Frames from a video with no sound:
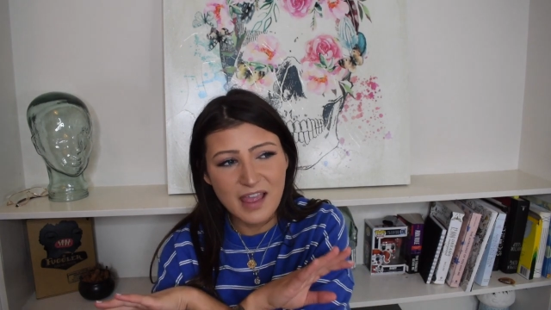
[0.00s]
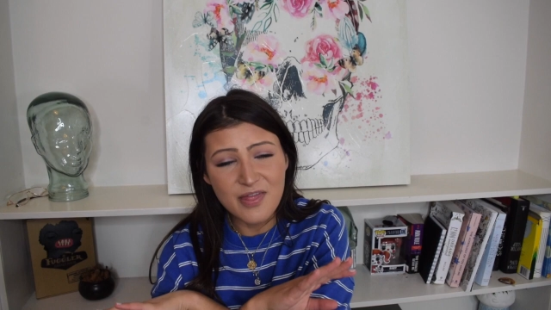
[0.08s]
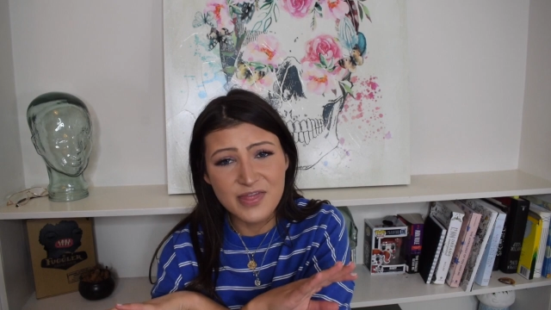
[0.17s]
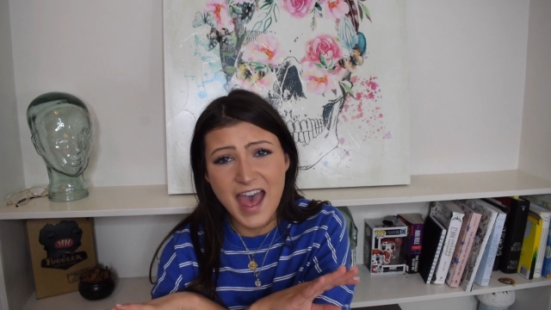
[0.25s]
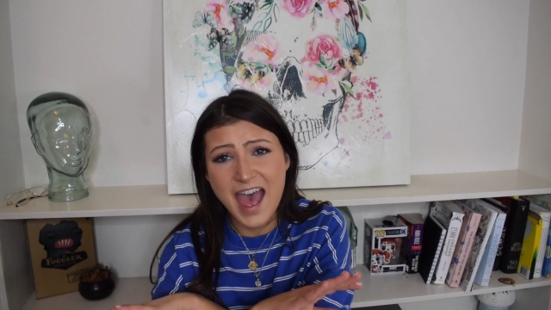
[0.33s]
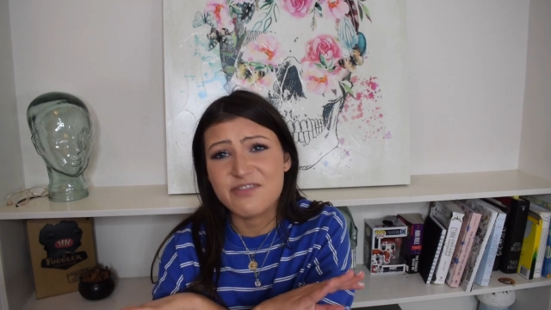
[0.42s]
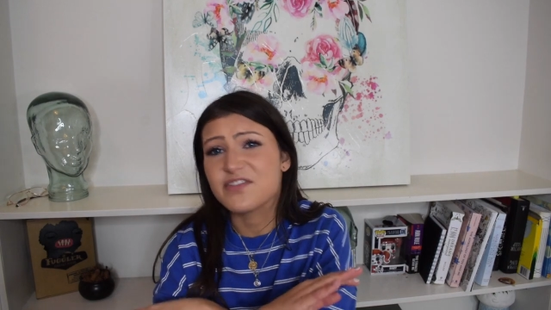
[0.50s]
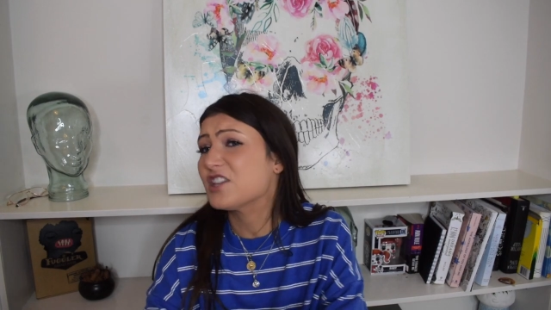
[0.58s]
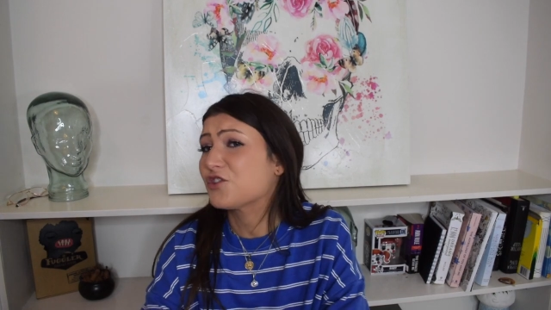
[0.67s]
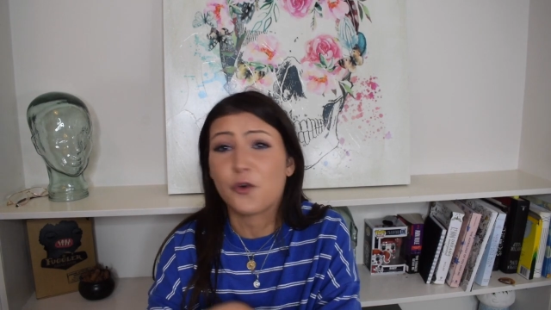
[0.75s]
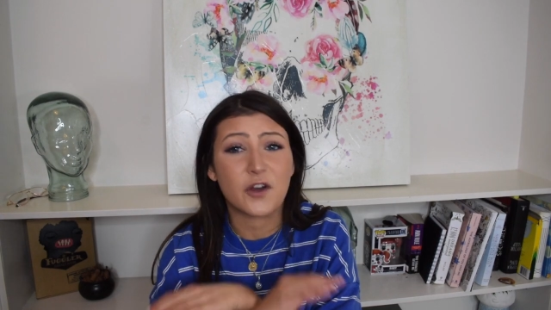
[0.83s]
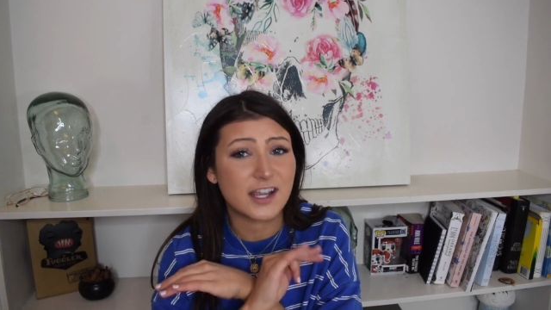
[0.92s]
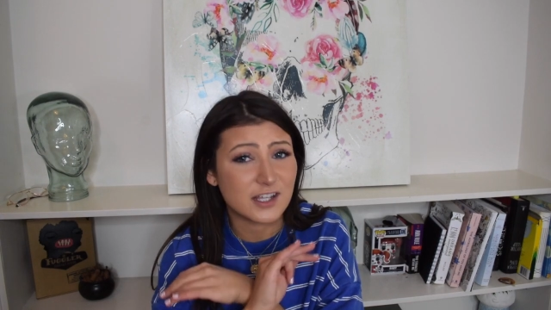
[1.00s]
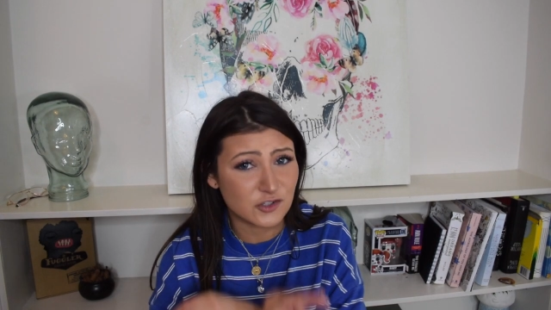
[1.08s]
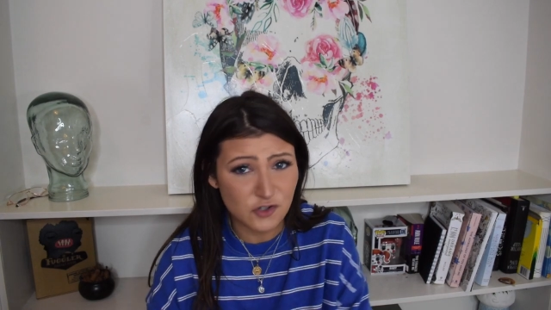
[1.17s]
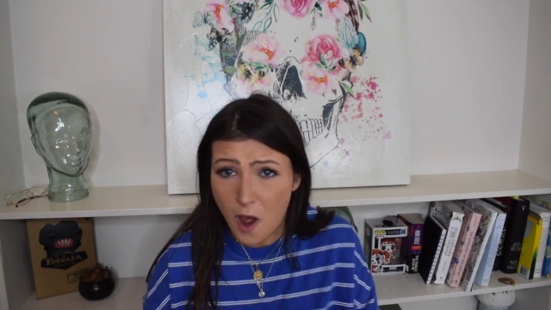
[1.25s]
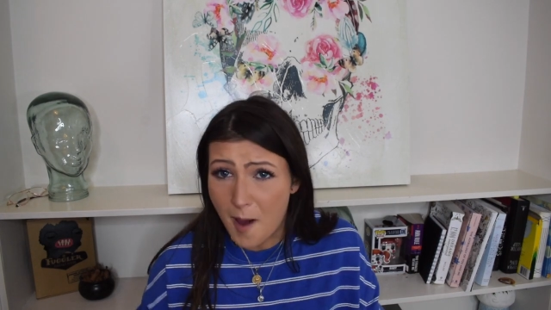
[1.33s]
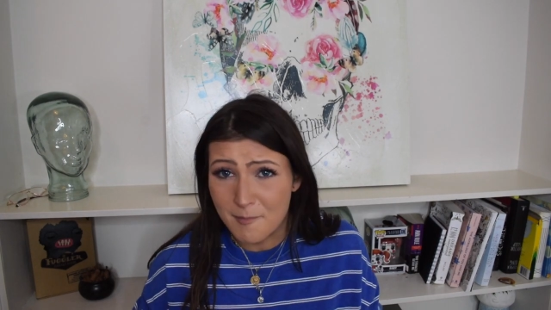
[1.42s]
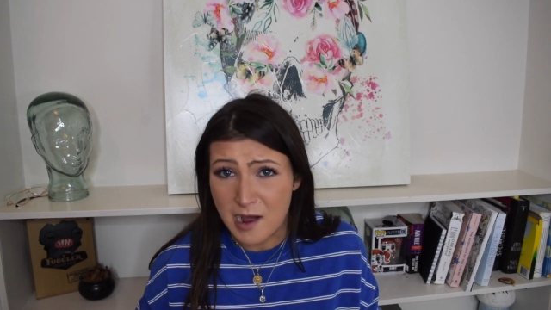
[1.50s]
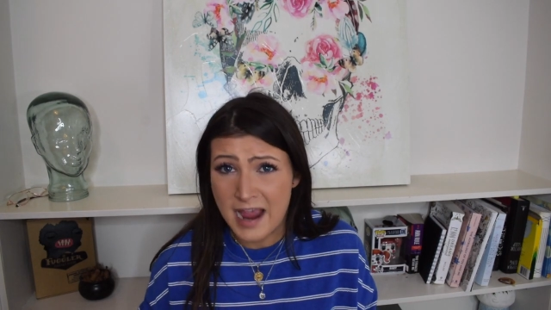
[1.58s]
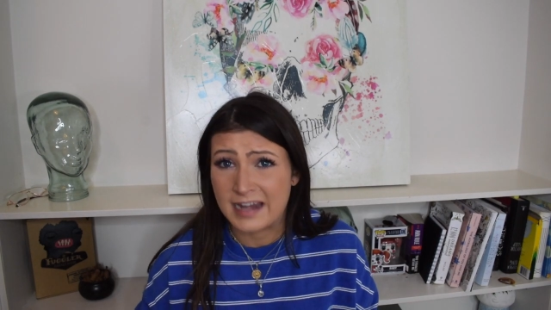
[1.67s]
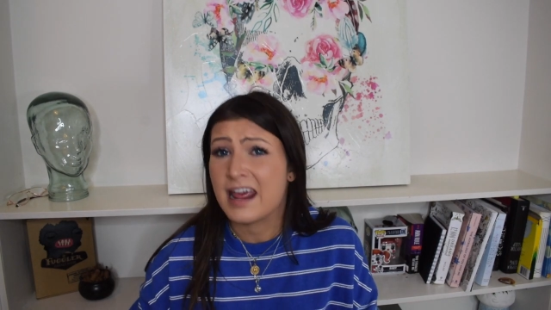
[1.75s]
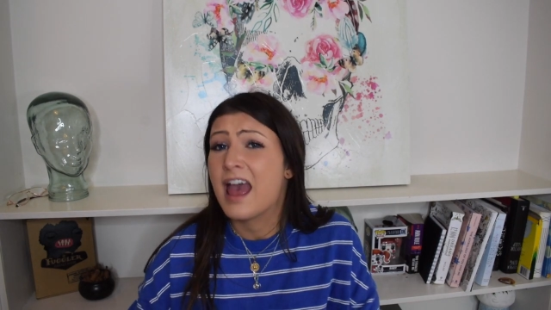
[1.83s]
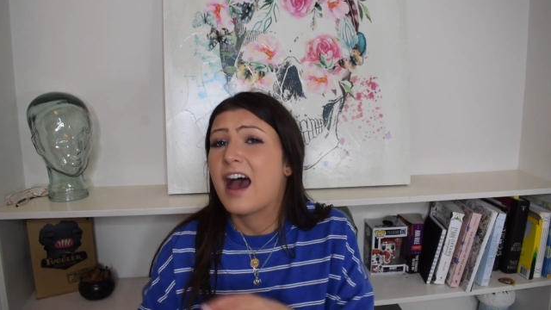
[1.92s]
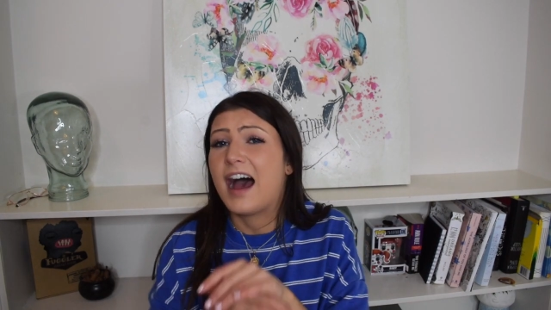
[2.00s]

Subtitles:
that this story is not mine.